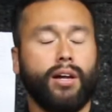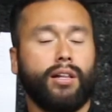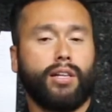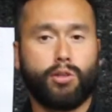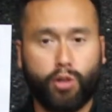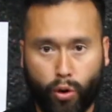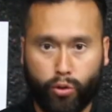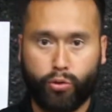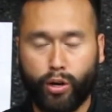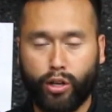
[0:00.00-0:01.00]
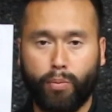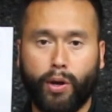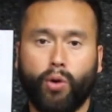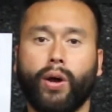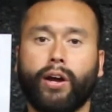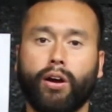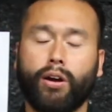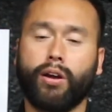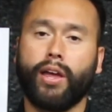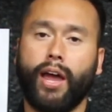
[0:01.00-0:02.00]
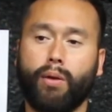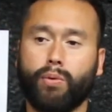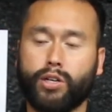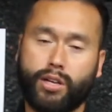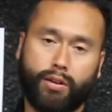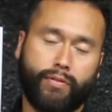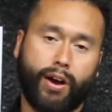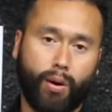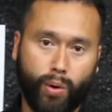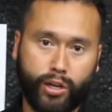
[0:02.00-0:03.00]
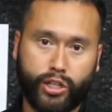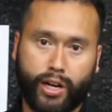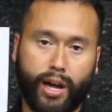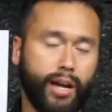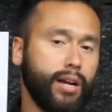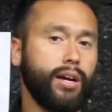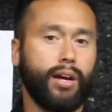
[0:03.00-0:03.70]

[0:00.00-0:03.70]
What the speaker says: Let's go through it a little bit quicker, and we're just going to fire one shot,